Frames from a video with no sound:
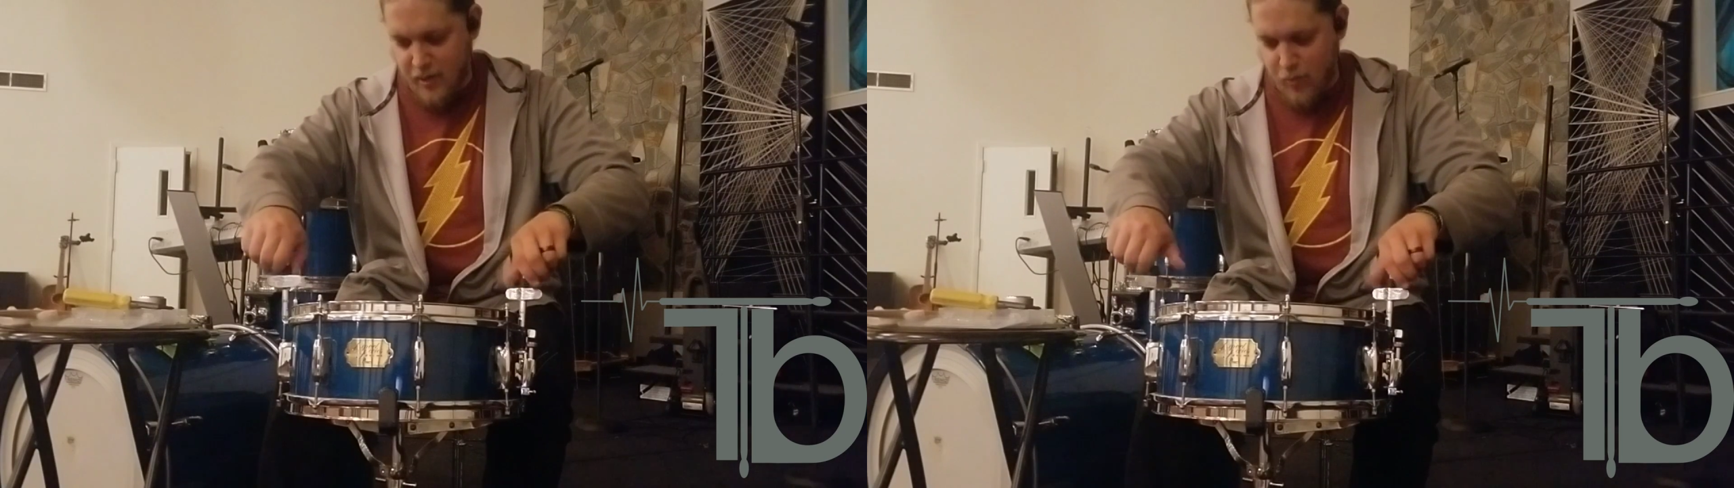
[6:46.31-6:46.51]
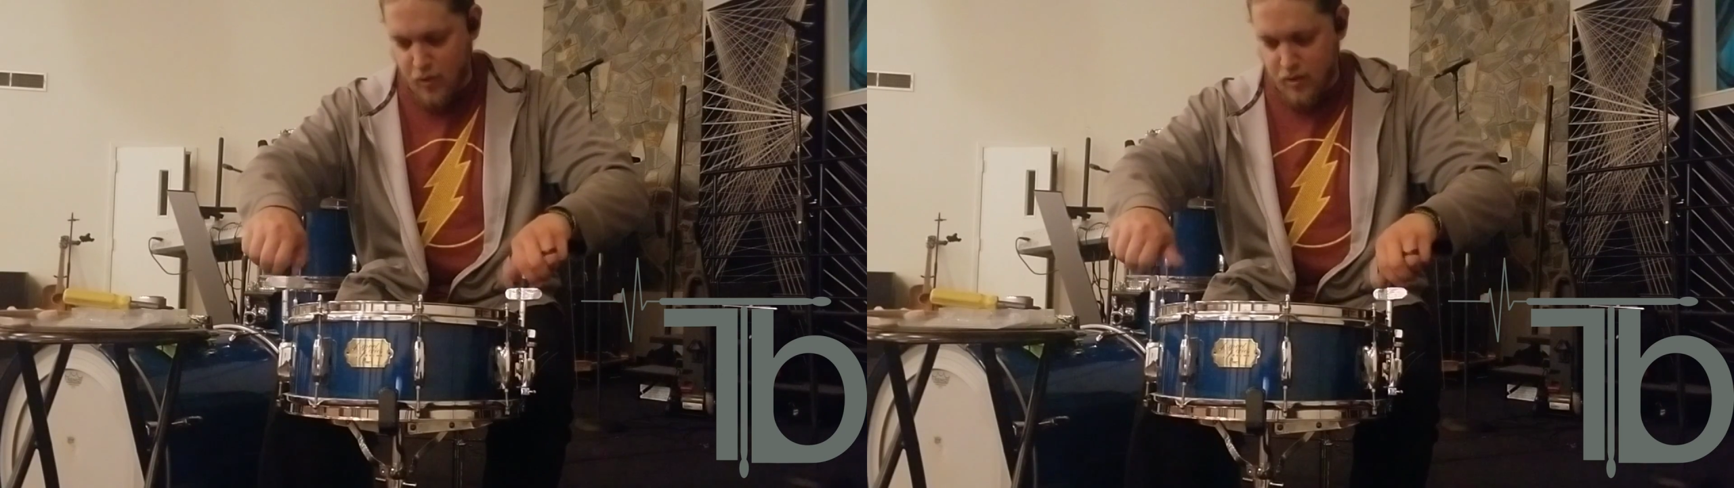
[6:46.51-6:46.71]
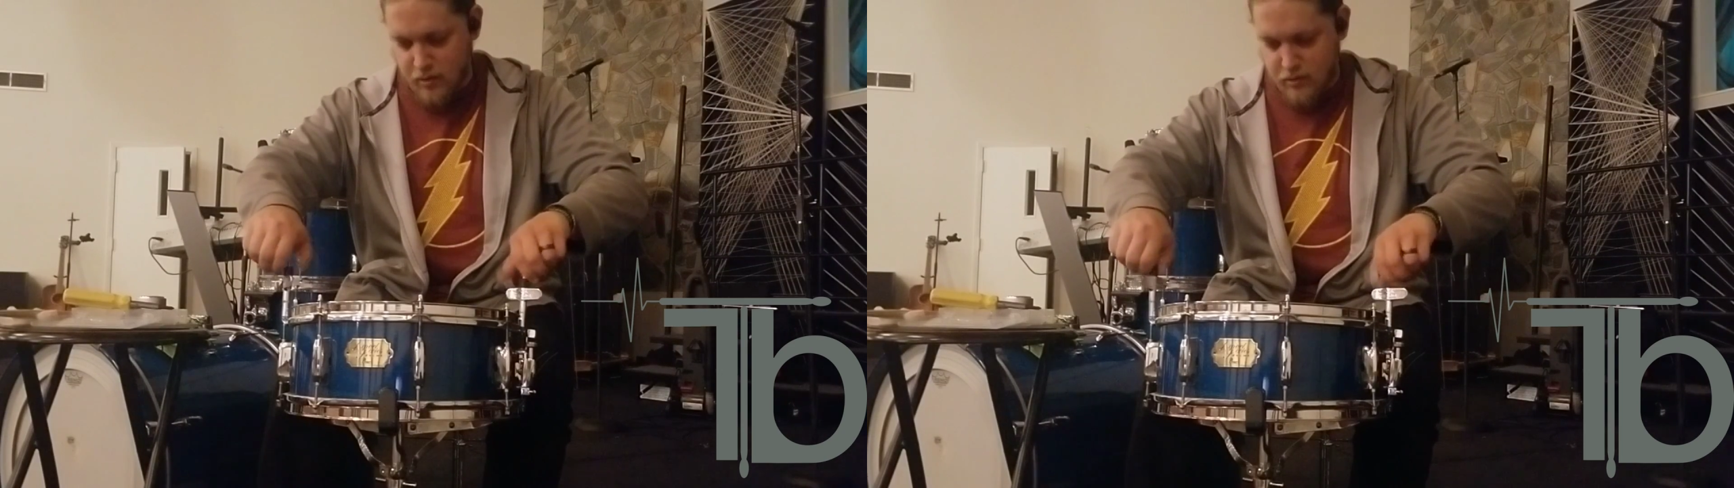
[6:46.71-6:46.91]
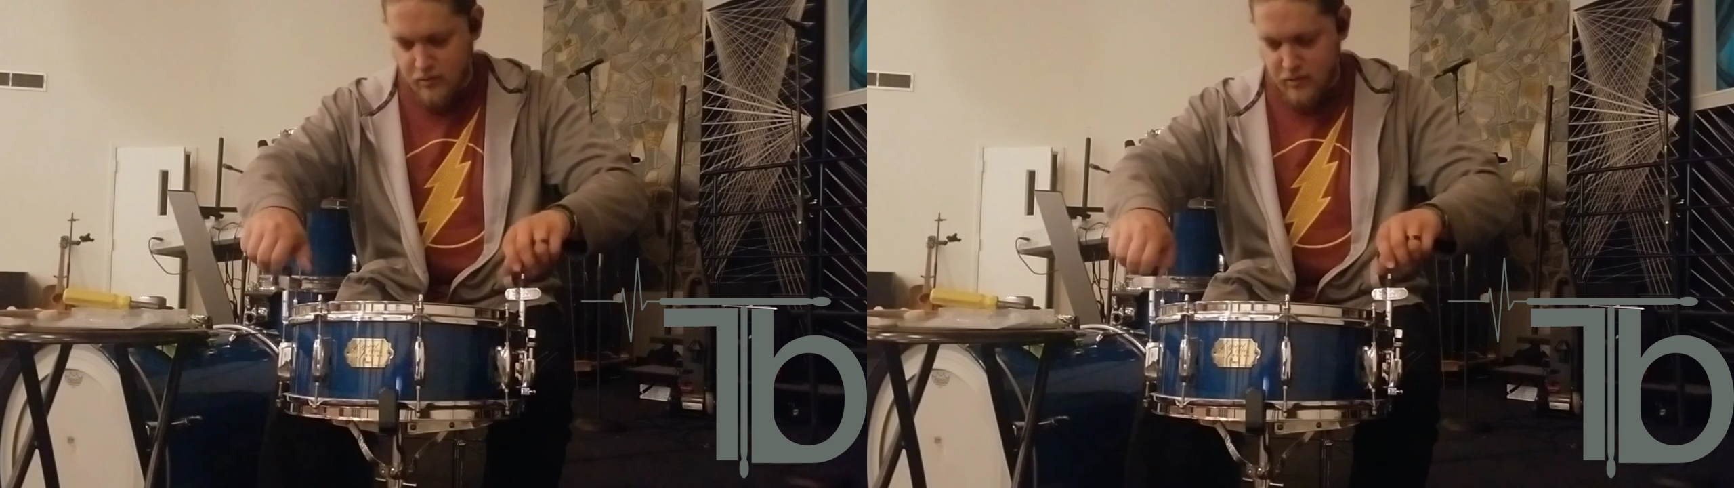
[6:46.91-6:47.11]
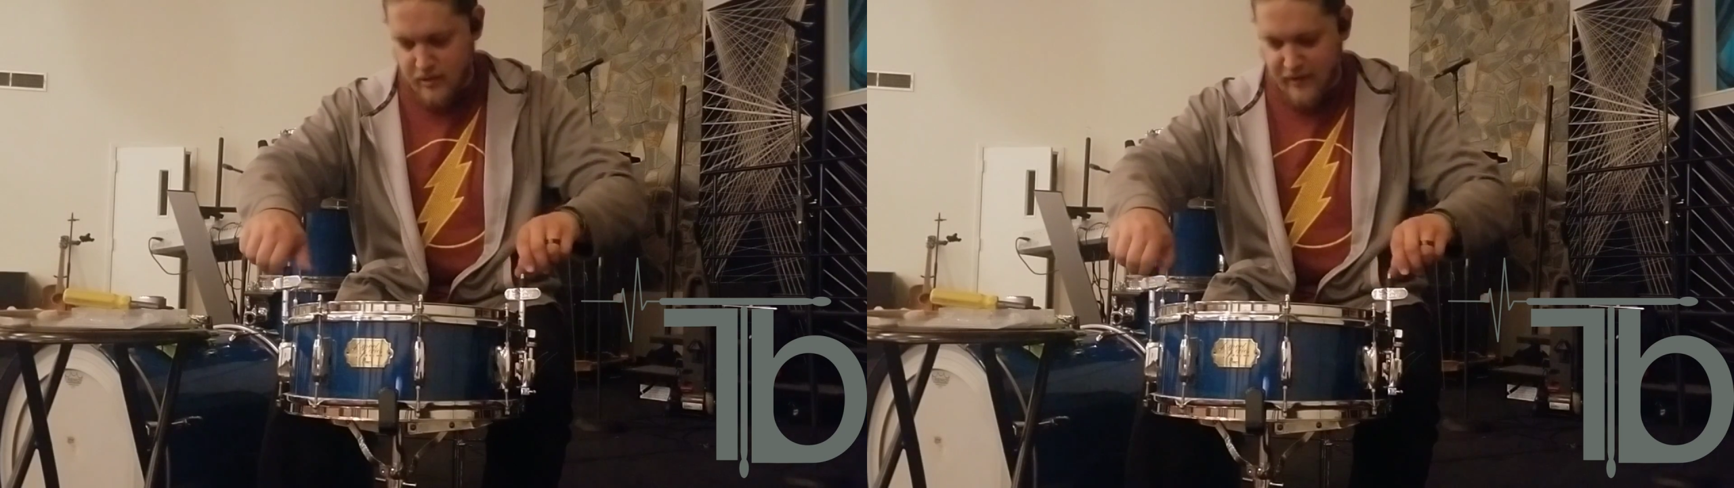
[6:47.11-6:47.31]
anymore.
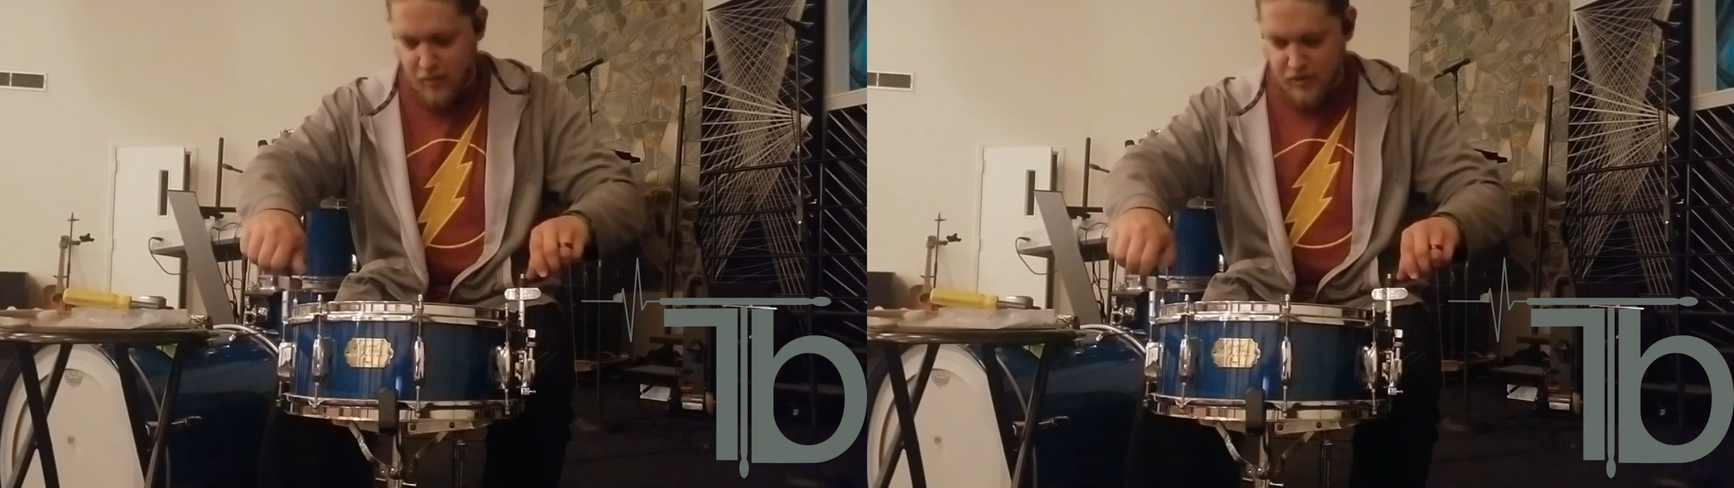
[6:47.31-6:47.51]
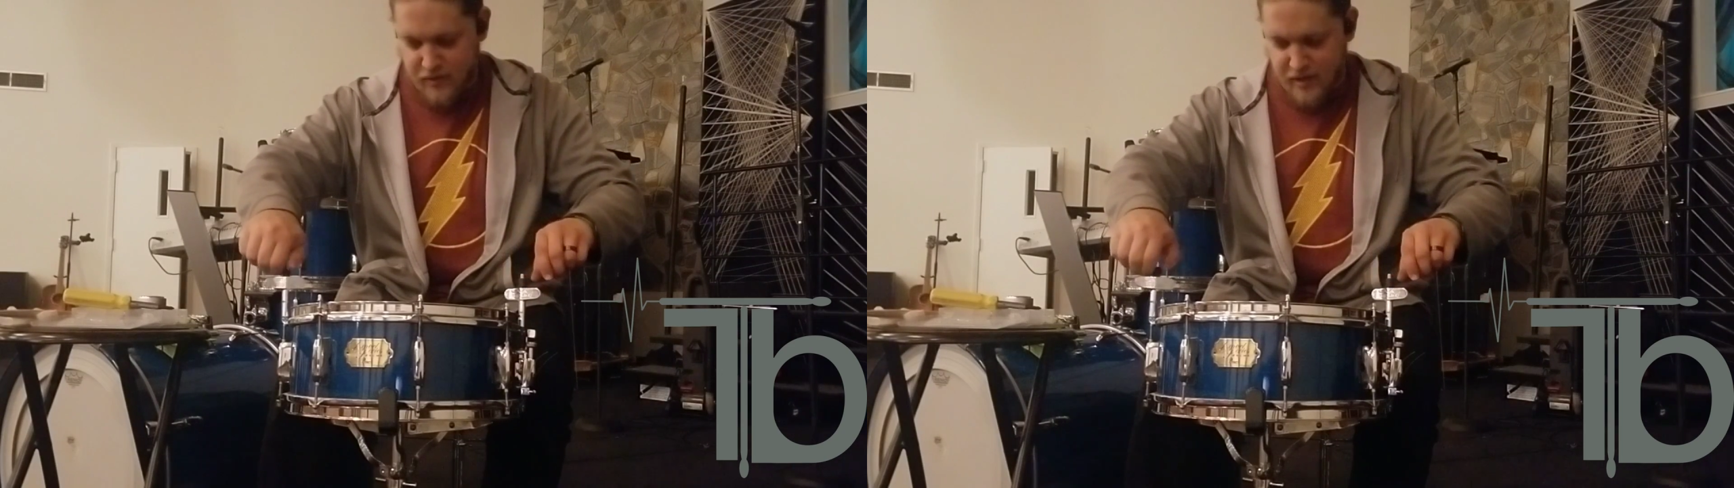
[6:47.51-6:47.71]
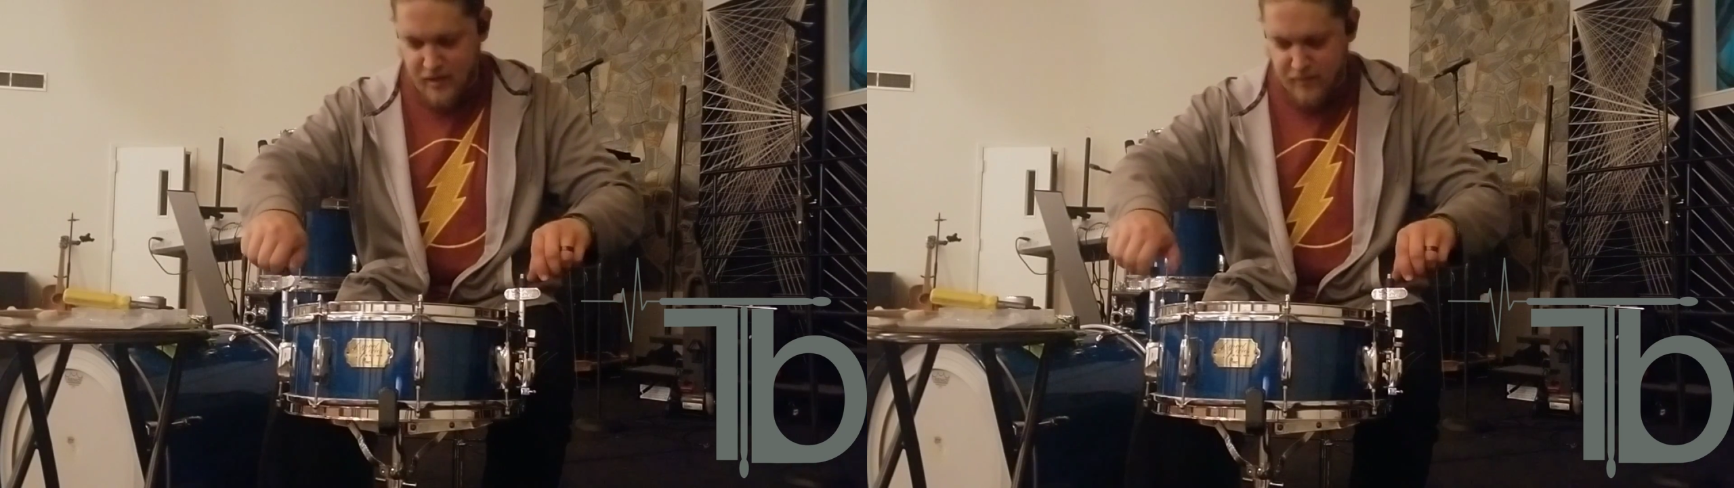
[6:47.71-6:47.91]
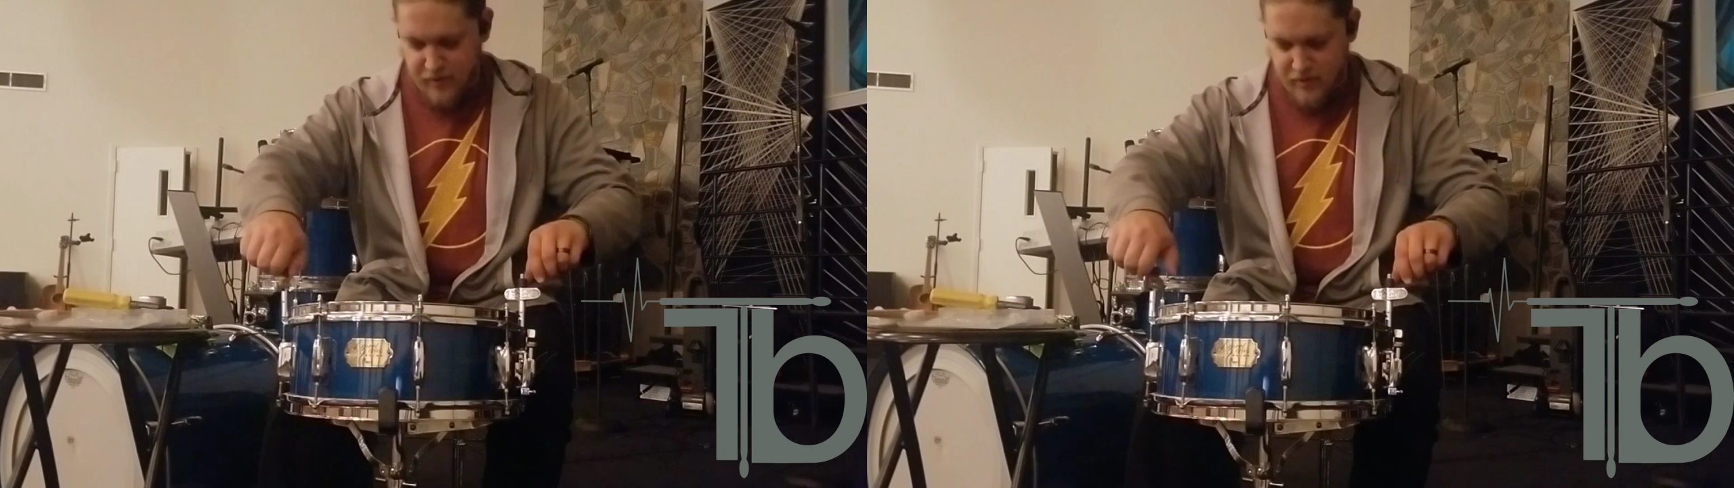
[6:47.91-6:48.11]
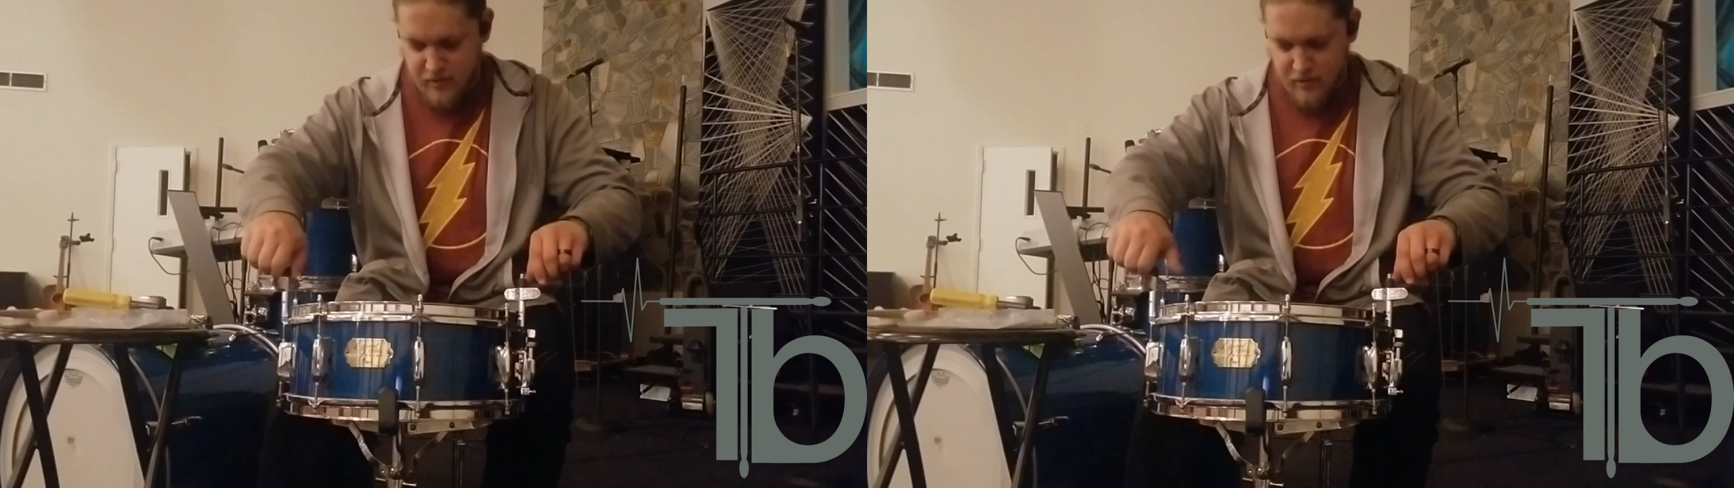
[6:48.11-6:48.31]
See that one stopped?